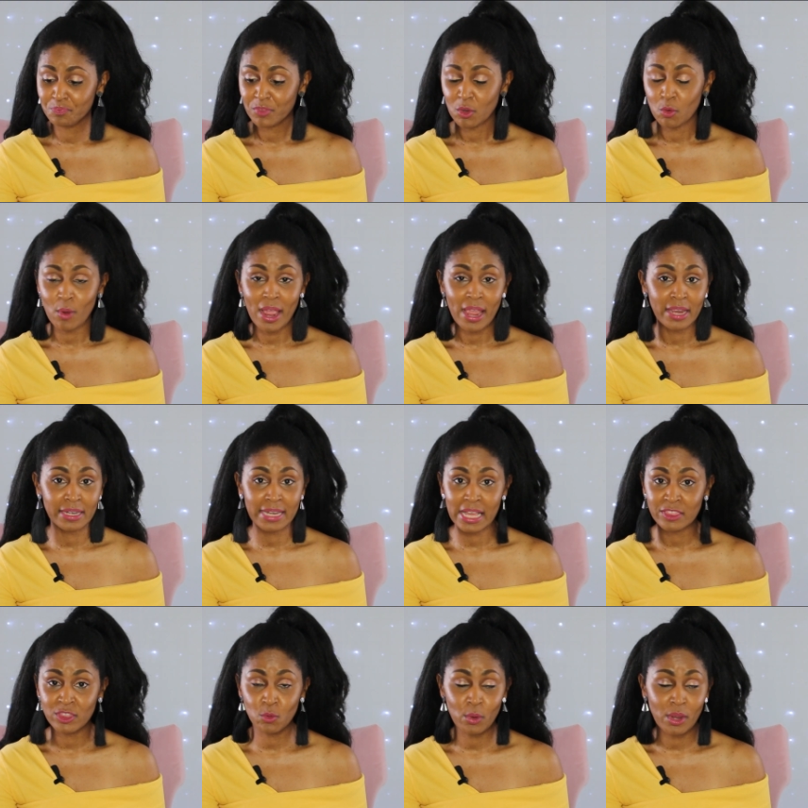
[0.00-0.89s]
right?
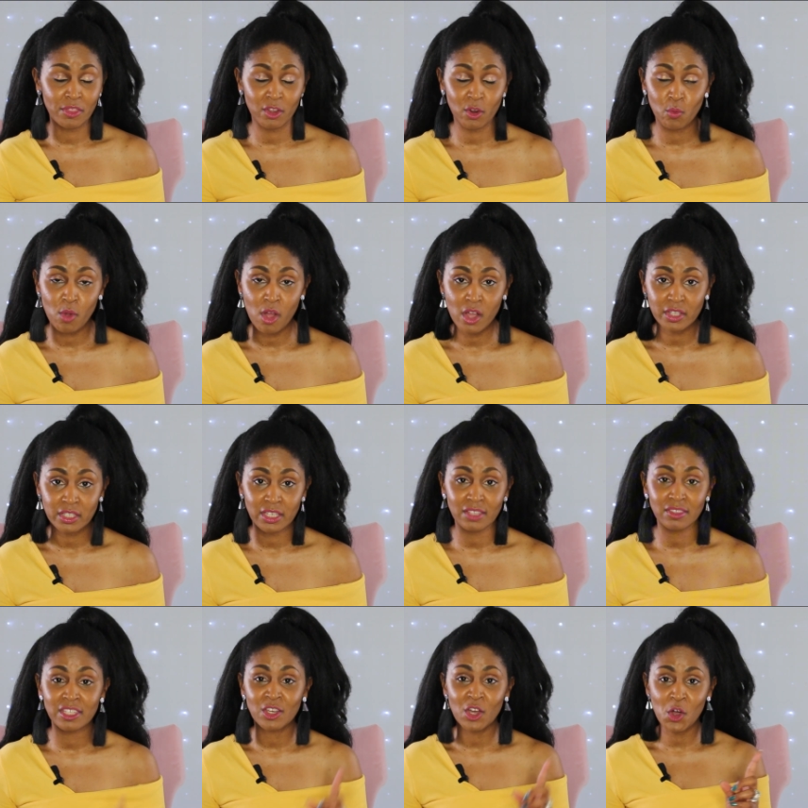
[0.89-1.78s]
Not the way they're
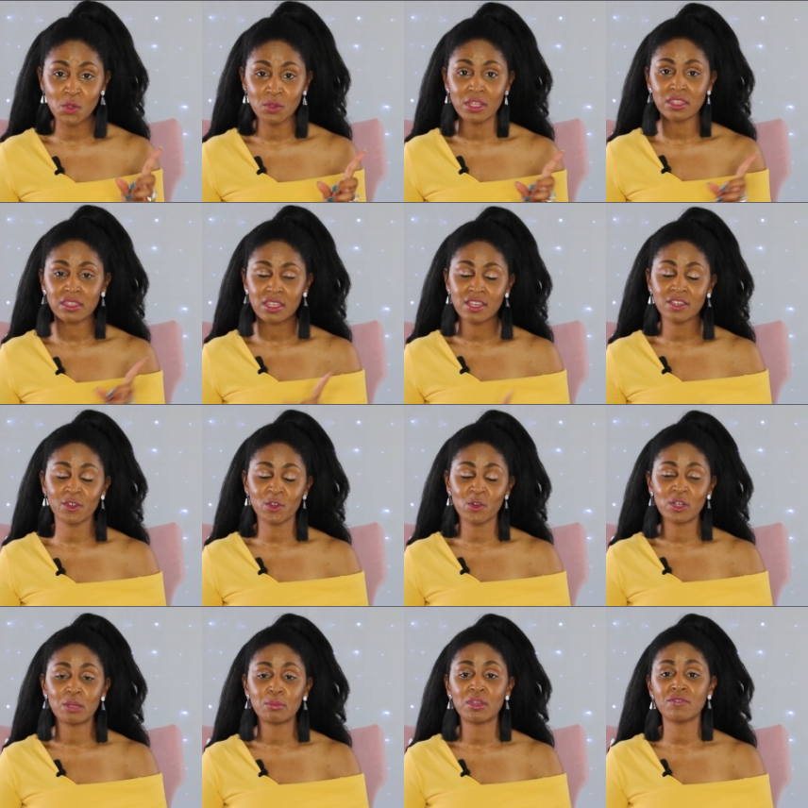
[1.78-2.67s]
walking. The only thing you're
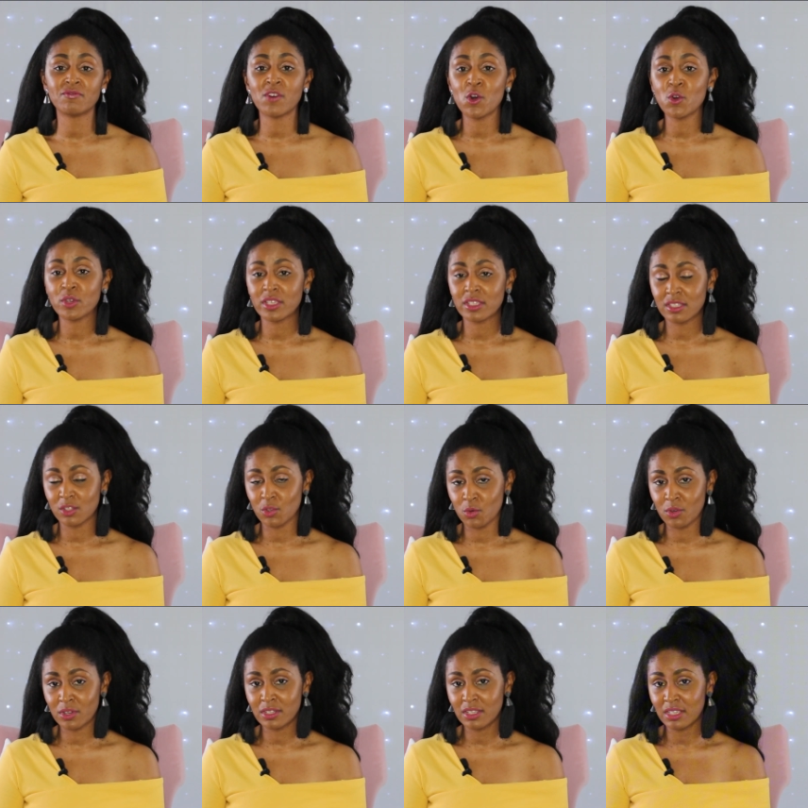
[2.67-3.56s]
going to be focused
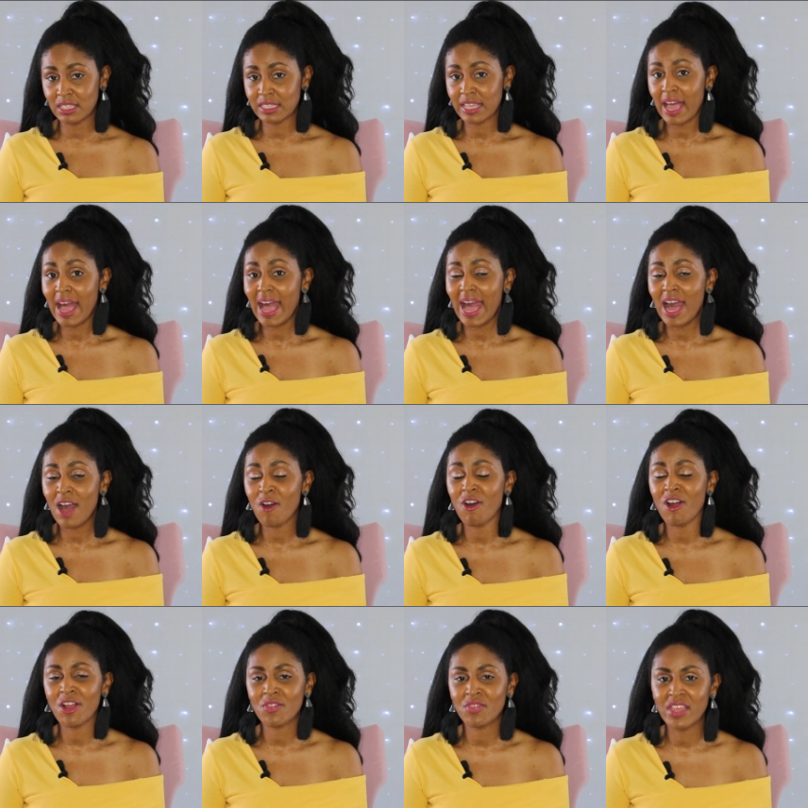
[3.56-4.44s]
on is how
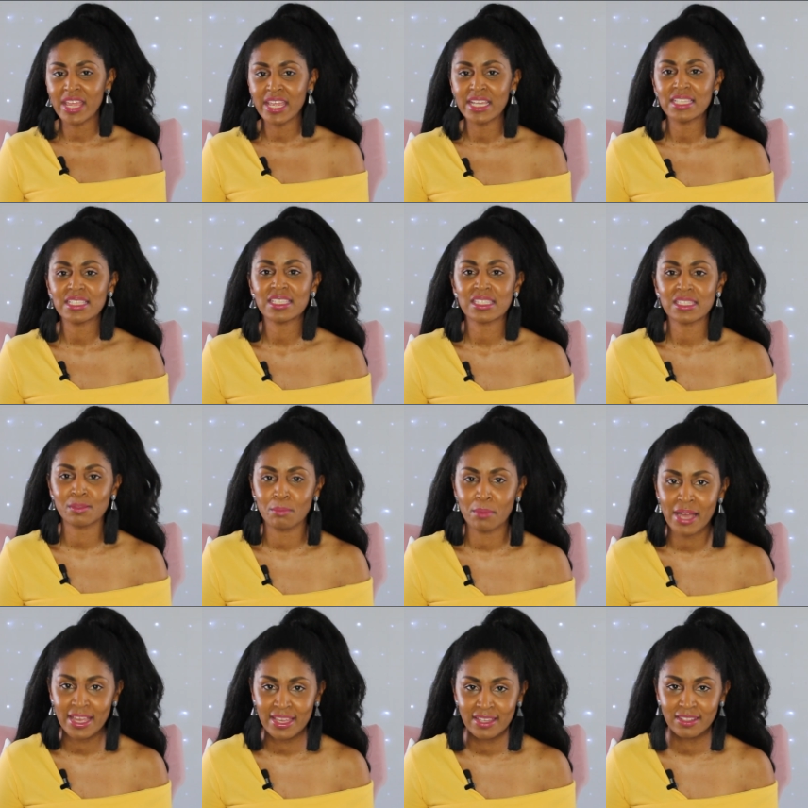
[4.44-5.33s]
are they
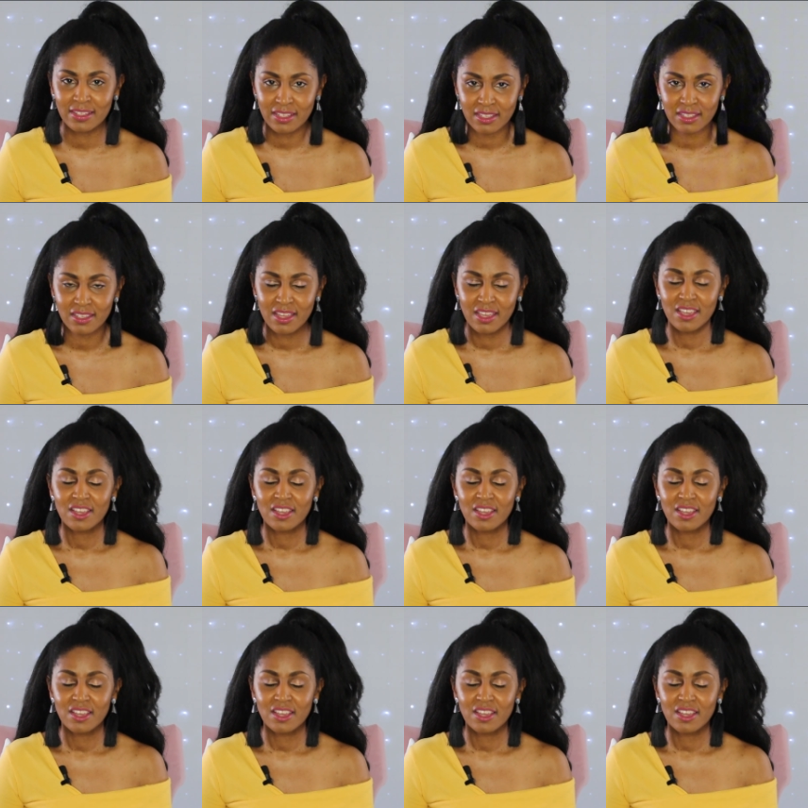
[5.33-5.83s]
smiling.